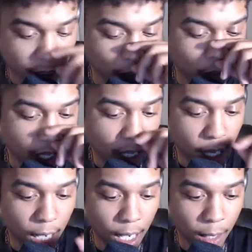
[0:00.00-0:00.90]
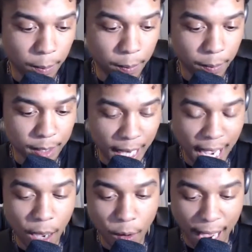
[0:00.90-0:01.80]
So um,
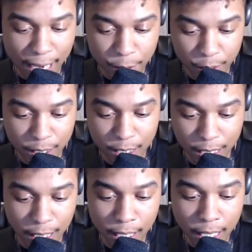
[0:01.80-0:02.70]
now, as you can see,